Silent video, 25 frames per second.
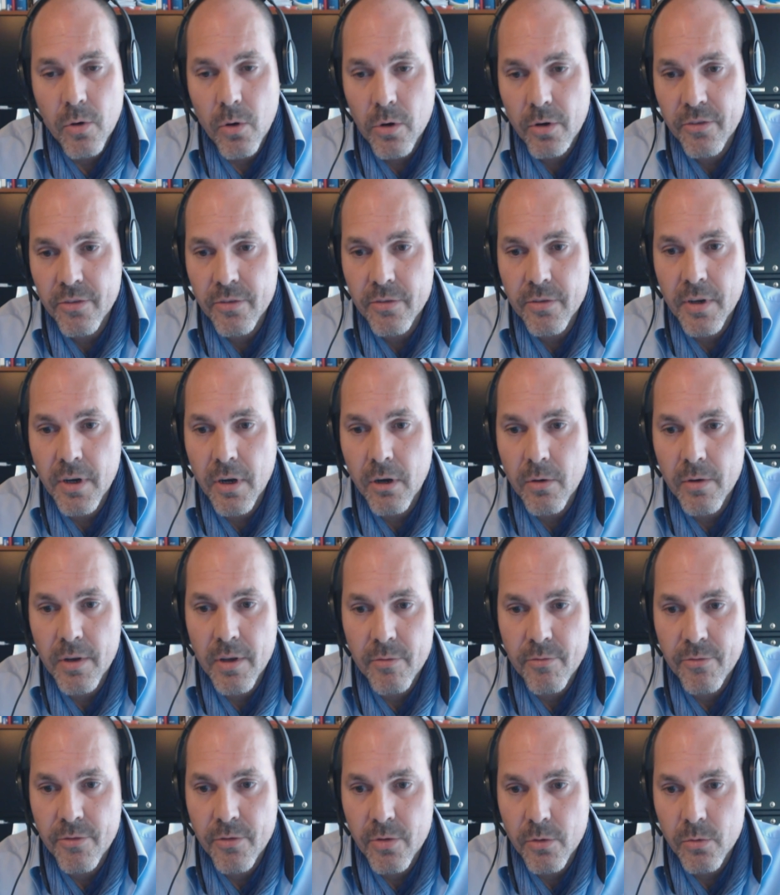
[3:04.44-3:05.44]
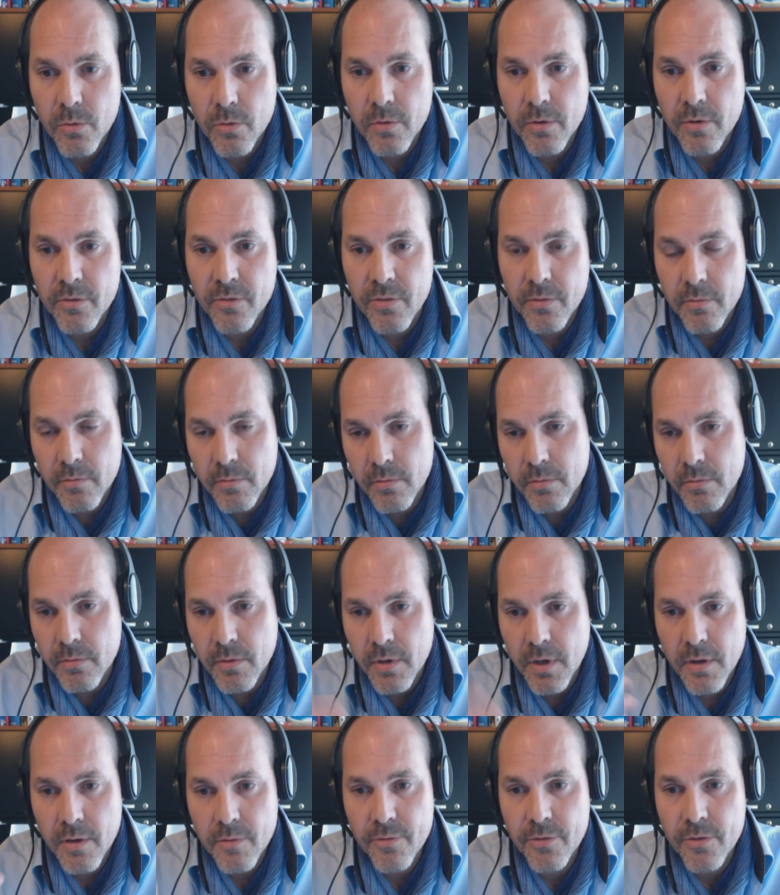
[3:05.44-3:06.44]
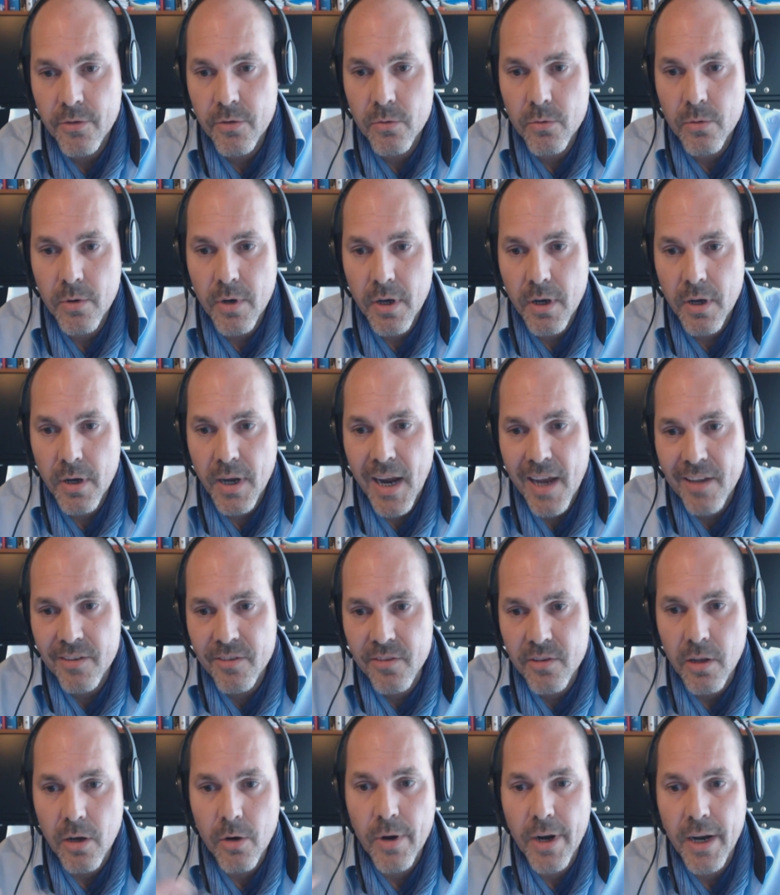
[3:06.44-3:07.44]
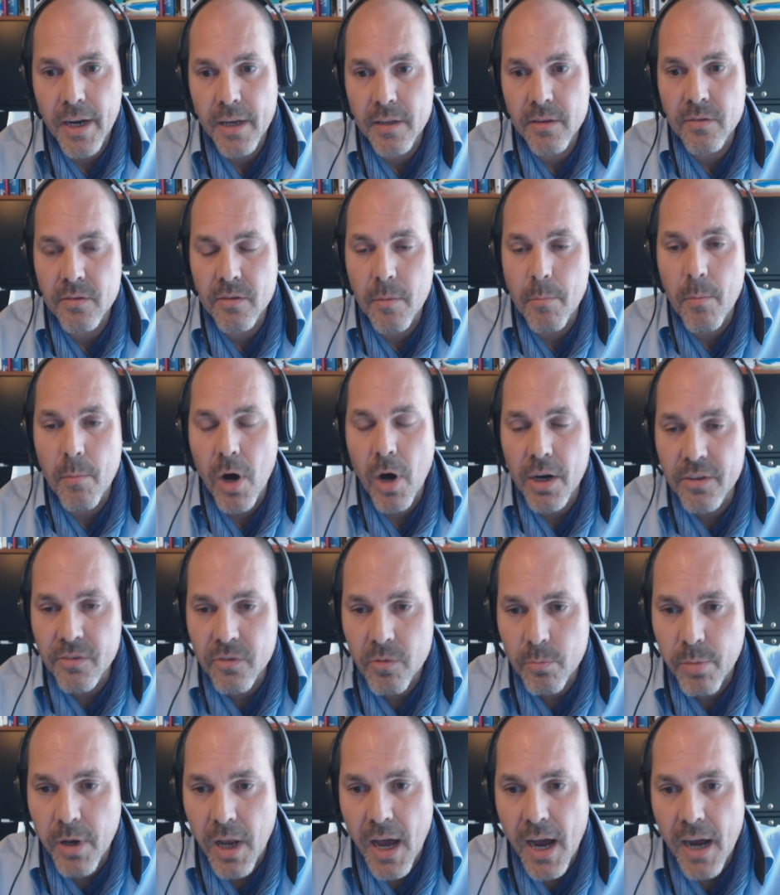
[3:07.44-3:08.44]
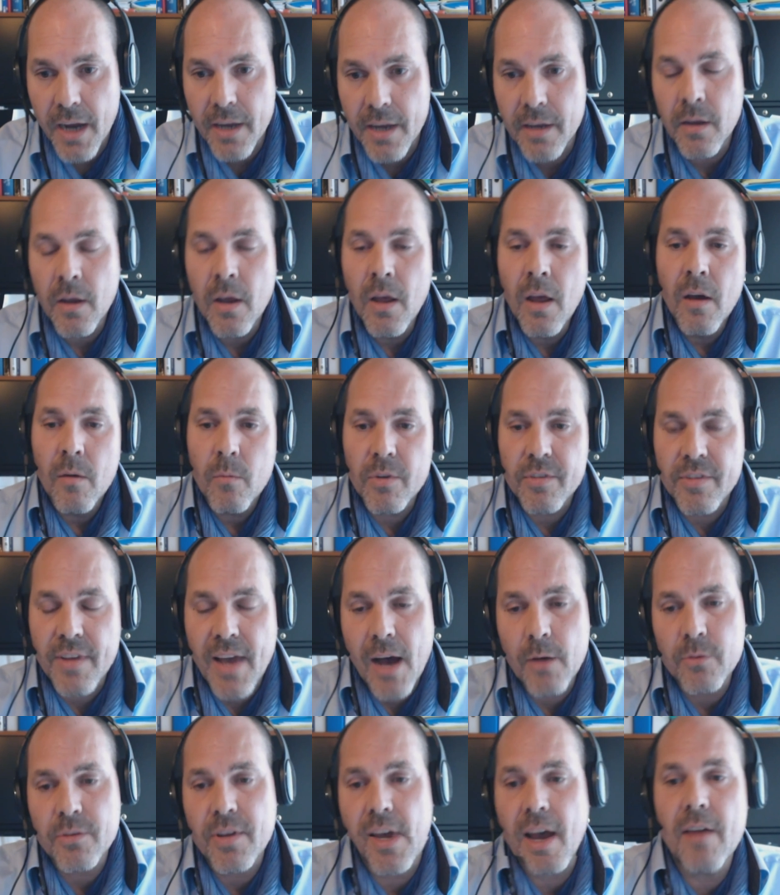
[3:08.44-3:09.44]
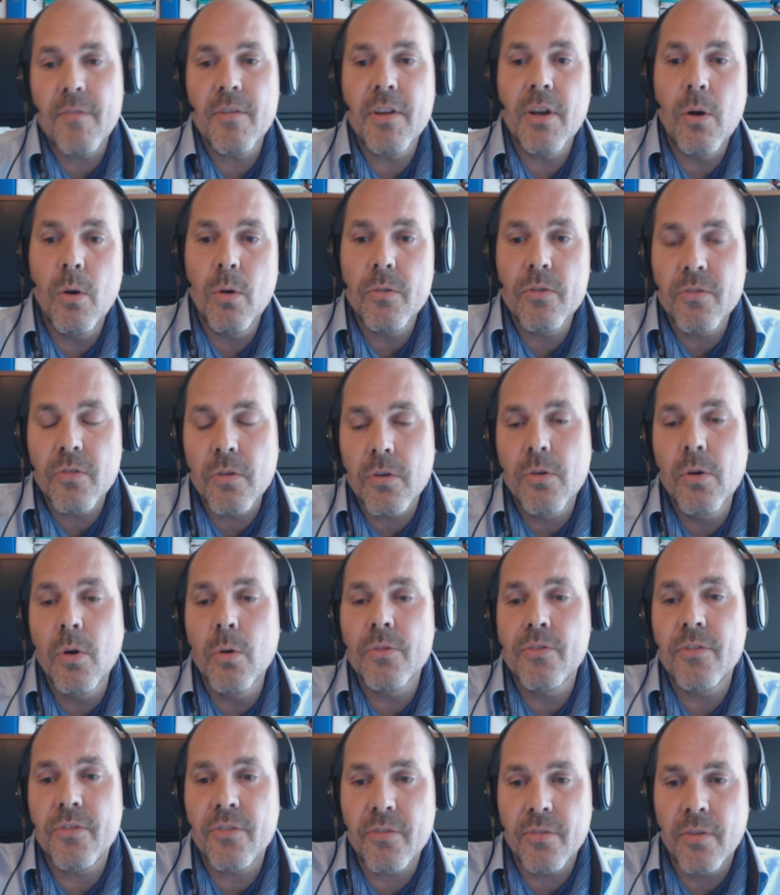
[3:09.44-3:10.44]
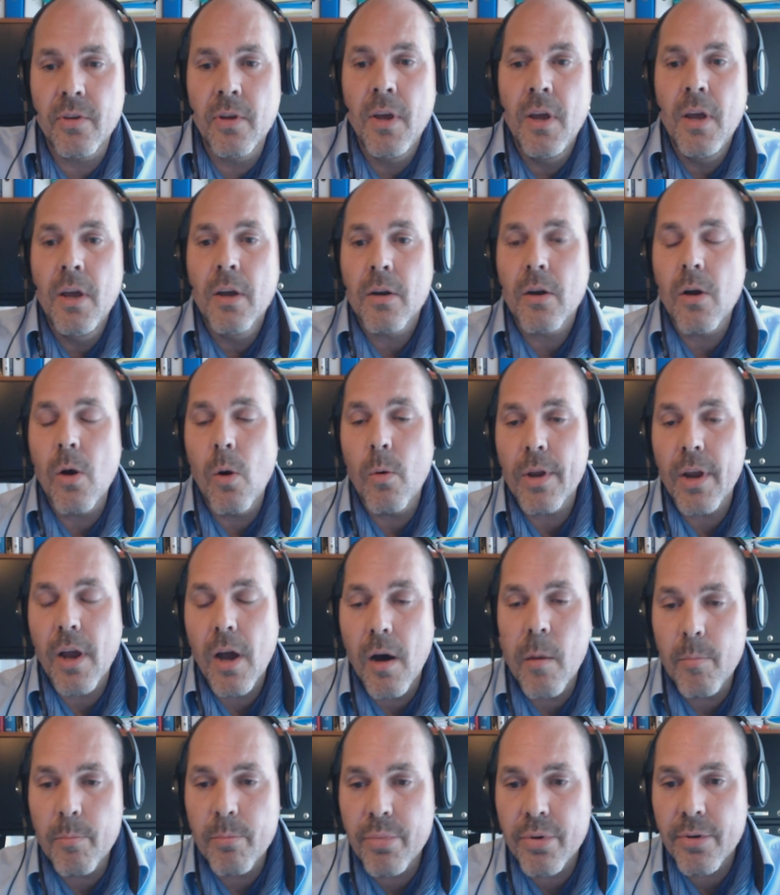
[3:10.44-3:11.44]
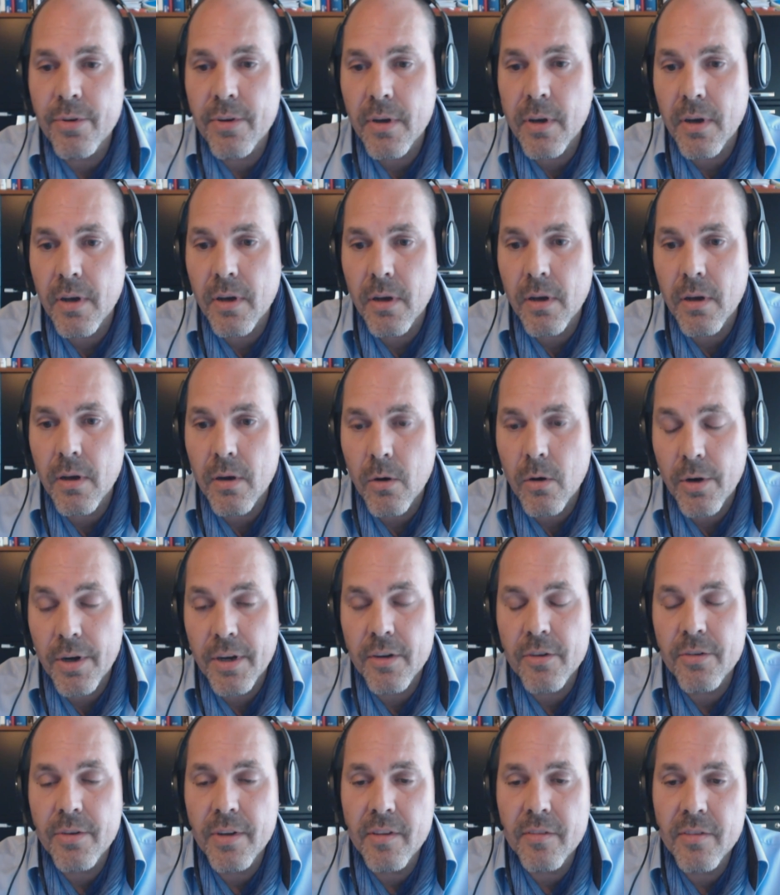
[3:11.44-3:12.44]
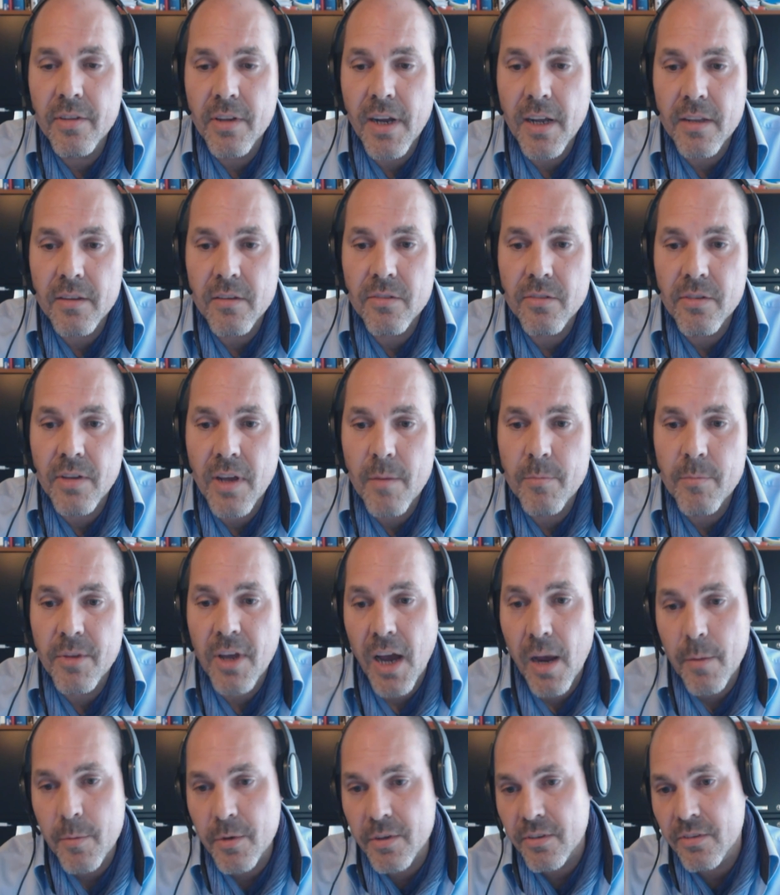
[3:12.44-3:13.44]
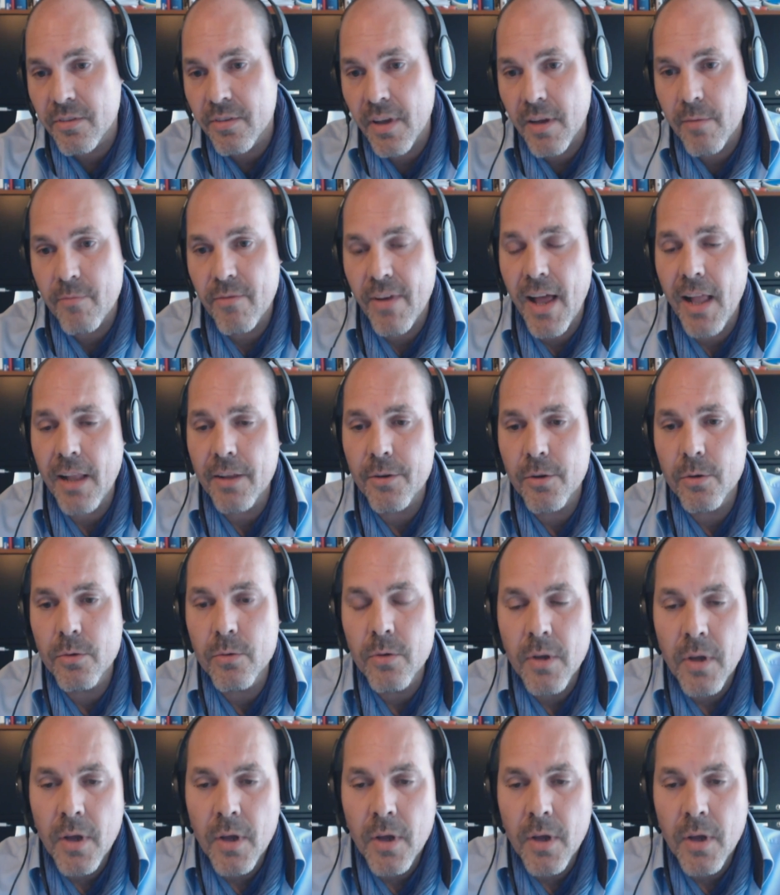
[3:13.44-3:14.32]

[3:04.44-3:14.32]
course, if you accelerate the money supply without having also goods going up or increasing at the same time in the same value,